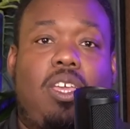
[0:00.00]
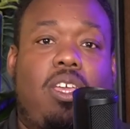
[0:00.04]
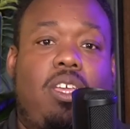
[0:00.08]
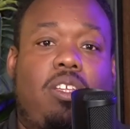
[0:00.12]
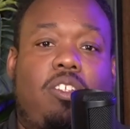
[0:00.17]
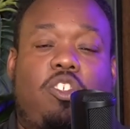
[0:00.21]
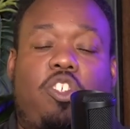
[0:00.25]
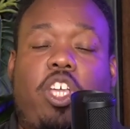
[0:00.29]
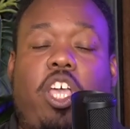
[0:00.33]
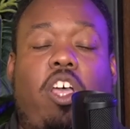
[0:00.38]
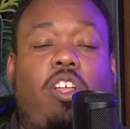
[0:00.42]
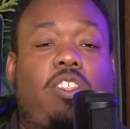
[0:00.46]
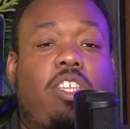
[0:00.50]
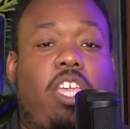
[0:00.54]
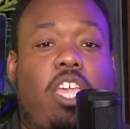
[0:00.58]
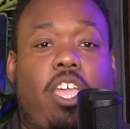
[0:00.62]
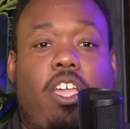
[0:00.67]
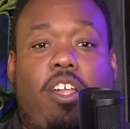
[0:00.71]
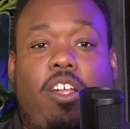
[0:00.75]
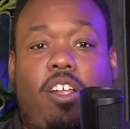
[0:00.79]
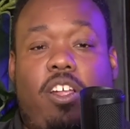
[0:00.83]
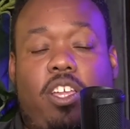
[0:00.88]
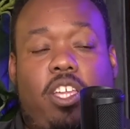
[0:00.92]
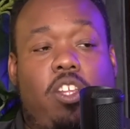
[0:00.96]

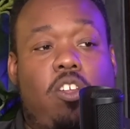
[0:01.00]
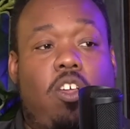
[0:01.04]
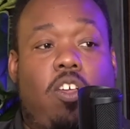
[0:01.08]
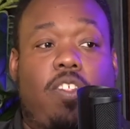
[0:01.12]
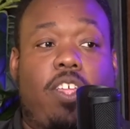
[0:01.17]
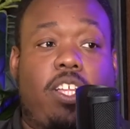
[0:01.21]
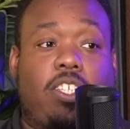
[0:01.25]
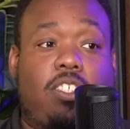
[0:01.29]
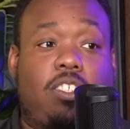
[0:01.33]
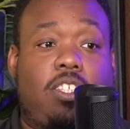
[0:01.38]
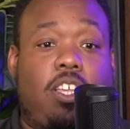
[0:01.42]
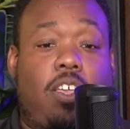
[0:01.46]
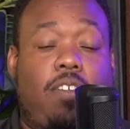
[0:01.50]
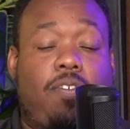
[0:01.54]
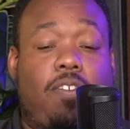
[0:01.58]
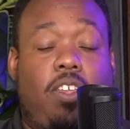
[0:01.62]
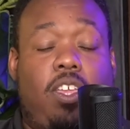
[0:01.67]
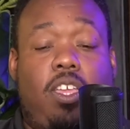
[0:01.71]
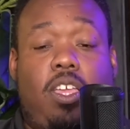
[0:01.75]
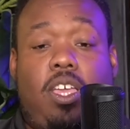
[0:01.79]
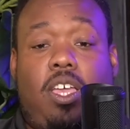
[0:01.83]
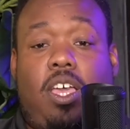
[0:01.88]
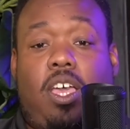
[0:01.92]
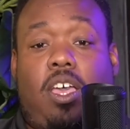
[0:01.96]
childcare, and all that stuff,
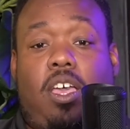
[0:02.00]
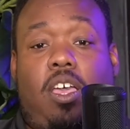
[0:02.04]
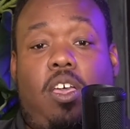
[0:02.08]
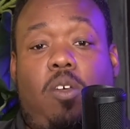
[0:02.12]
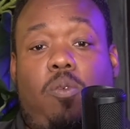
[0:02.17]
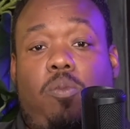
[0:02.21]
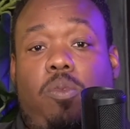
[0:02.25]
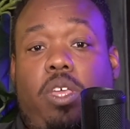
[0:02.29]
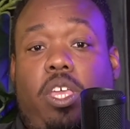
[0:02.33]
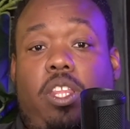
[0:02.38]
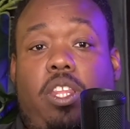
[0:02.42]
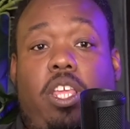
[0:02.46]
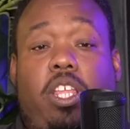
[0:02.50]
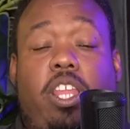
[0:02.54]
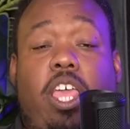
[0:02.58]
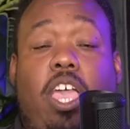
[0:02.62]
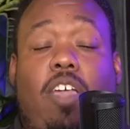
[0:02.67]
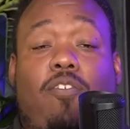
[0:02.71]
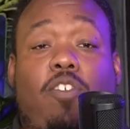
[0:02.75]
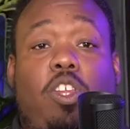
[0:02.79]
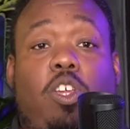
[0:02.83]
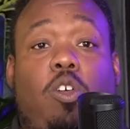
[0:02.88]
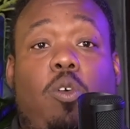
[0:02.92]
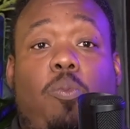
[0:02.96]
and then
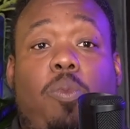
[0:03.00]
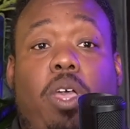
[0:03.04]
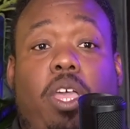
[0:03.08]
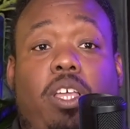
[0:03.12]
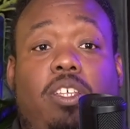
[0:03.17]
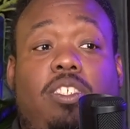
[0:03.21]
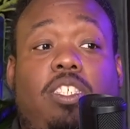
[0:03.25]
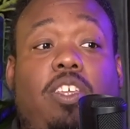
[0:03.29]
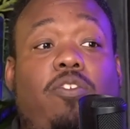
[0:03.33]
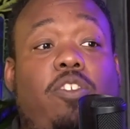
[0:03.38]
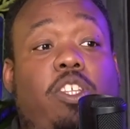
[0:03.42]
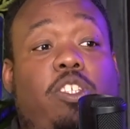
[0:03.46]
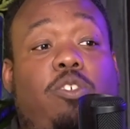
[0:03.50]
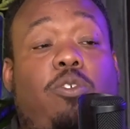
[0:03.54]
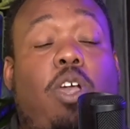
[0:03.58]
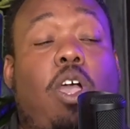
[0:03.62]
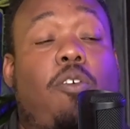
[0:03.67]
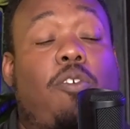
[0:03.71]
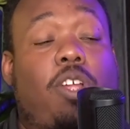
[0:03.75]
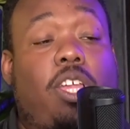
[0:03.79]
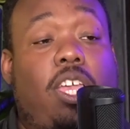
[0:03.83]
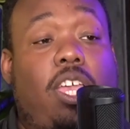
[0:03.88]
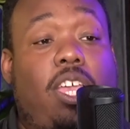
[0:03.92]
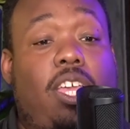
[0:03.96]
having to go buy a
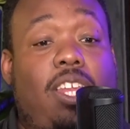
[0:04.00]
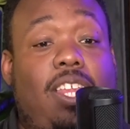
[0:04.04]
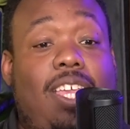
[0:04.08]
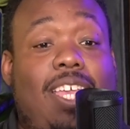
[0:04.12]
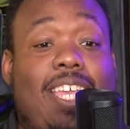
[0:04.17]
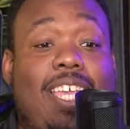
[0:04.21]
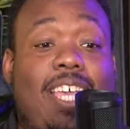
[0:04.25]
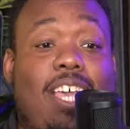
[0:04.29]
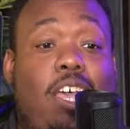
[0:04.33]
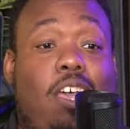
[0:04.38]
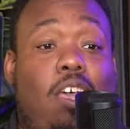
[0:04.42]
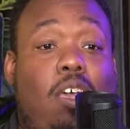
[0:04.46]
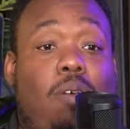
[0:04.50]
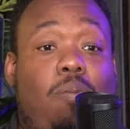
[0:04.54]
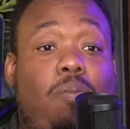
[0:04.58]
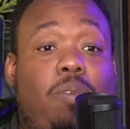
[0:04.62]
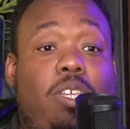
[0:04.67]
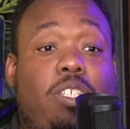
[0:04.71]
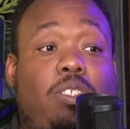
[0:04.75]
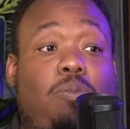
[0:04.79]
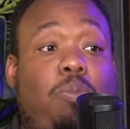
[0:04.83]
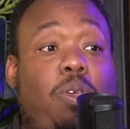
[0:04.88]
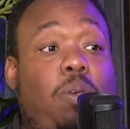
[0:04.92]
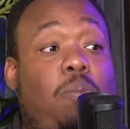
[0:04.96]
72-hour kit
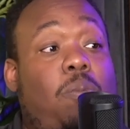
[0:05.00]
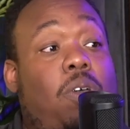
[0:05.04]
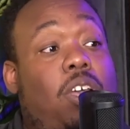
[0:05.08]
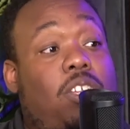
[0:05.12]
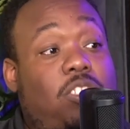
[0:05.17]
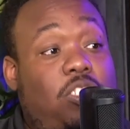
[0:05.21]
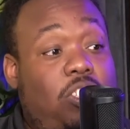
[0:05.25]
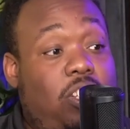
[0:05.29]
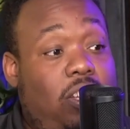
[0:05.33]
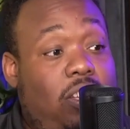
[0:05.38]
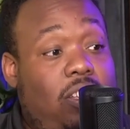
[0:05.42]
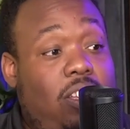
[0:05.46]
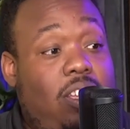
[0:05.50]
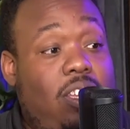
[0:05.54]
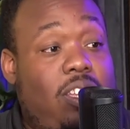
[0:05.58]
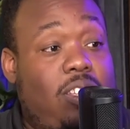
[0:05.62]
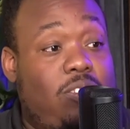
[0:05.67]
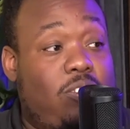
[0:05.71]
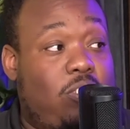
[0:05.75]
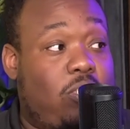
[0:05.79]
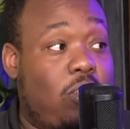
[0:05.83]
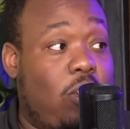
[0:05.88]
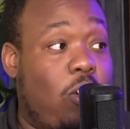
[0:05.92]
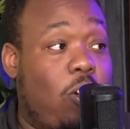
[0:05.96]
is a bit much. And
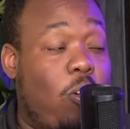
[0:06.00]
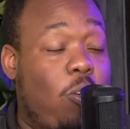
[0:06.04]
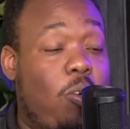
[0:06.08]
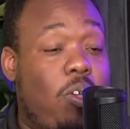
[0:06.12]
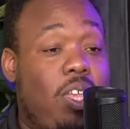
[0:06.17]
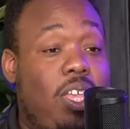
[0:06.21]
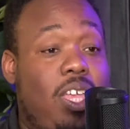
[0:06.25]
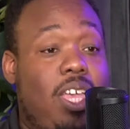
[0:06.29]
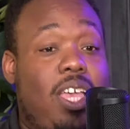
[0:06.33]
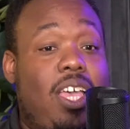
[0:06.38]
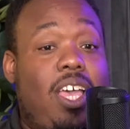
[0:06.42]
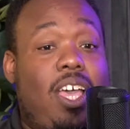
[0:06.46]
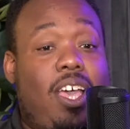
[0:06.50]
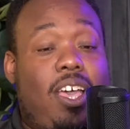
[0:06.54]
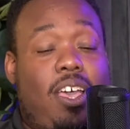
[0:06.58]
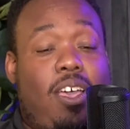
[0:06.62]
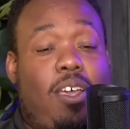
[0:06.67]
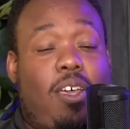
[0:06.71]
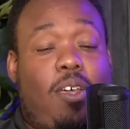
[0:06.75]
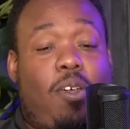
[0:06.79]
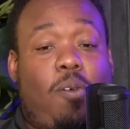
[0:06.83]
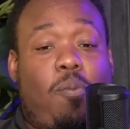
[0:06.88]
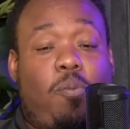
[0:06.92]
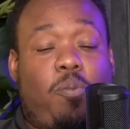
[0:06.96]
so,
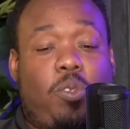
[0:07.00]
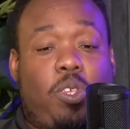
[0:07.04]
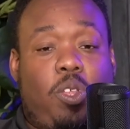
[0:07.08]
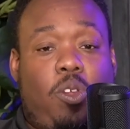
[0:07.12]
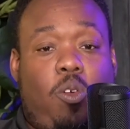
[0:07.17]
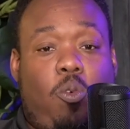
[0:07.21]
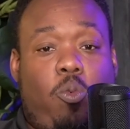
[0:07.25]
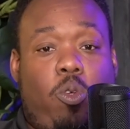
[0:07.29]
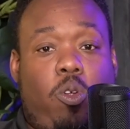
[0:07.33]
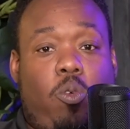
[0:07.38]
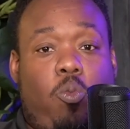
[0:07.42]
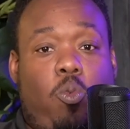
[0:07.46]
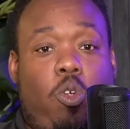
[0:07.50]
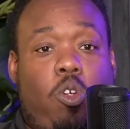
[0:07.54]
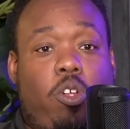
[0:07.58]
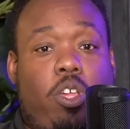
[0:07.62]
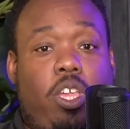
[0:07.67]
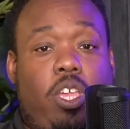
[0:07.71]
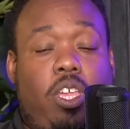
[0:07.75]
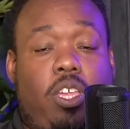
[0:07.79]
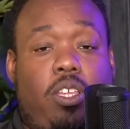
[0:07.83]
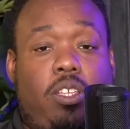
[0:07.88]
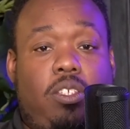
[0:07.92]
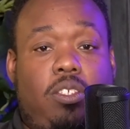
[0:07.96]
we're
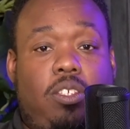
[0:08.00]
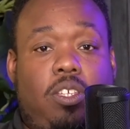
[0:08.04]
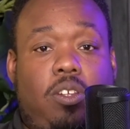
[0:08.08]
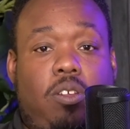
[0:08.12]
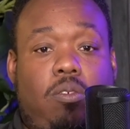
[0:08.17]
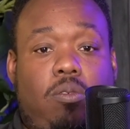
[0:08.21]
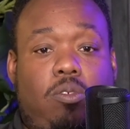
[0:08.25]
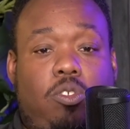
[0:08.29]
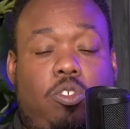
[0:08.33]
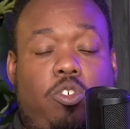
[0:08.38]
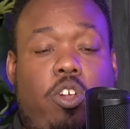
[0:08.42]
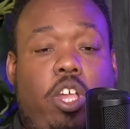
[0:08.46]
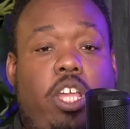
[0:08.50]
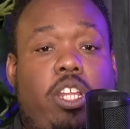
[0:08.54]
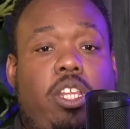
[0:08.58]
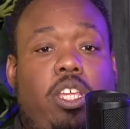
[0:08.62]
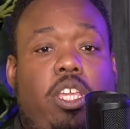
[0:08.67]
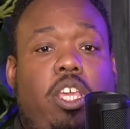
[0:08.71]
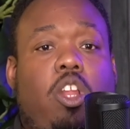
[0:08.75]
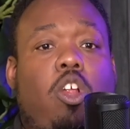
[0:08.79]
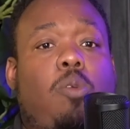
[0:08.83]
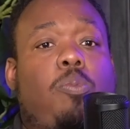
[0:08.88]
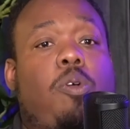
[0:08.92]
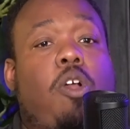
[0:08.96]
working, trying to
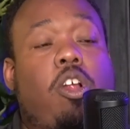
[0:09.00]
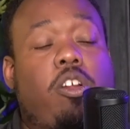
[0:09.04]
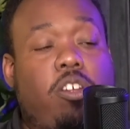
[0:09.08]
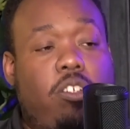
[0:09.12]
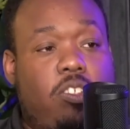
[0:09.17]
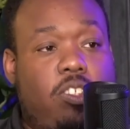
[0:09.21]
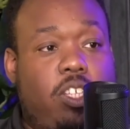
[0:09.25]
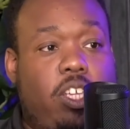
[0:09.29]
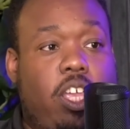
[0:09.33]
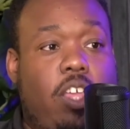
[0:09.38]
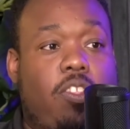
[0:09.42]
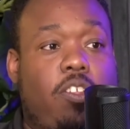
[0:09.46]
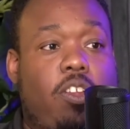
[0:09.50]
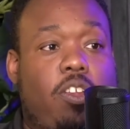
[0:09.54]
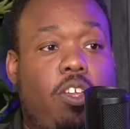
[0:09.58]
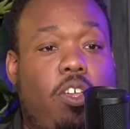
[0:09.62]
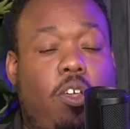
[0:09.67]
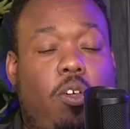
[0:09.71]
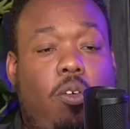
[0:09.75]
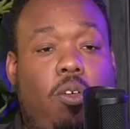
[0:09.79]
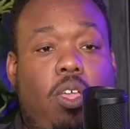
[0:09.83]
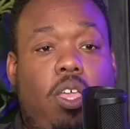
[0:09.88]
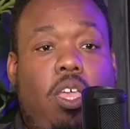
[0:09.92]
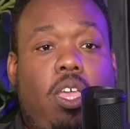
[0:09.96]
get our partners together to
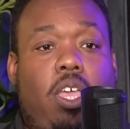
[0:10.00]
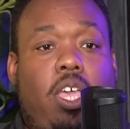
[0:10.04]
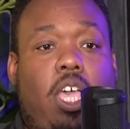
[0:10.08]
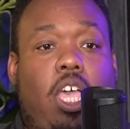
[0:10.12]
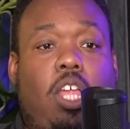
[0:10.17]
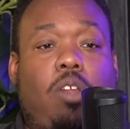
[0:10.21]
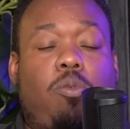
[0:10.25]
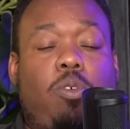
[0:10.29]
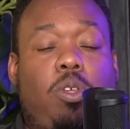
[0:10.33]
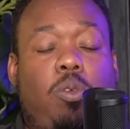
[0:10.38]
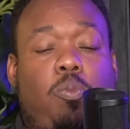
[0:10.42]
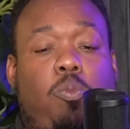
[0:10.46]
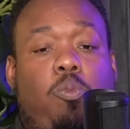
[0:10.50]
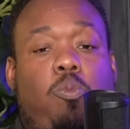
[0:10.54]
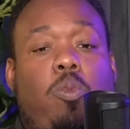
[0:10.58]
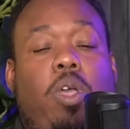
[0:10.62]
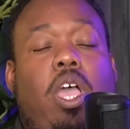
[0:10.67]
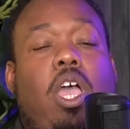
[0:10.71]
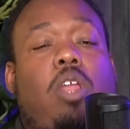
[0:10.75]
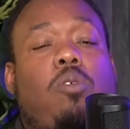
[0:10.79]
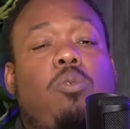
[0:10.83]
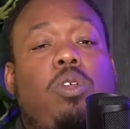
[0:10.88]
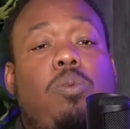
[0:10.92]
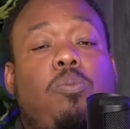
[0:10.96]
go, how do
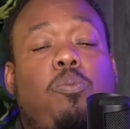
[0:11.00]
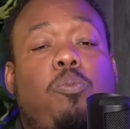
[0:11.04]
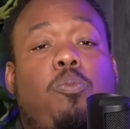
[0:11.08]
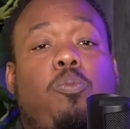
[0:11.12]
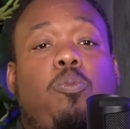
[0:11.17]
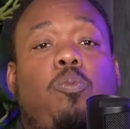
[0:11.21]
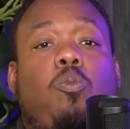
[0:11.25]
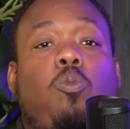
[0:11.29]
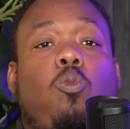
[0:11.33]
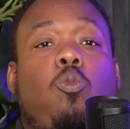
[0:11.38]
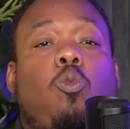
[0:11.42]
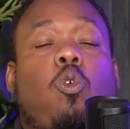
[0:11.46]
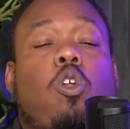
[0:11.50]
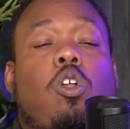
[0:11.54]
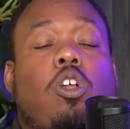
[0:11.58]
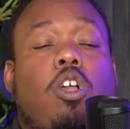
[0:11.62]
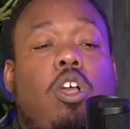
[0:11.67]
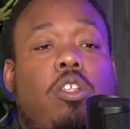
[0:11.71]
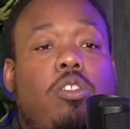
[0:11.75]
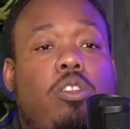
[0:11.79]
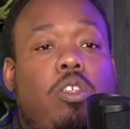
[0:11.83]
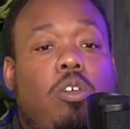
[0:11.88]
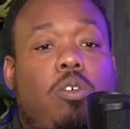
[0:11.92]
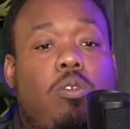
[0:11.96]
we work
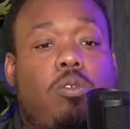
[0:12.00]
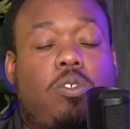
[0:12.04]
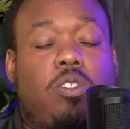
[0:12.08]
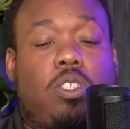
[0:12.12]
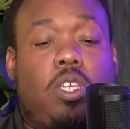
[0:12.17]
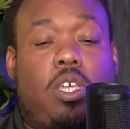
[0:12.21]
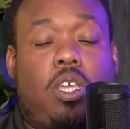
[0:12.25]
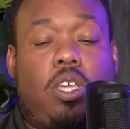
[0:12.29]
on those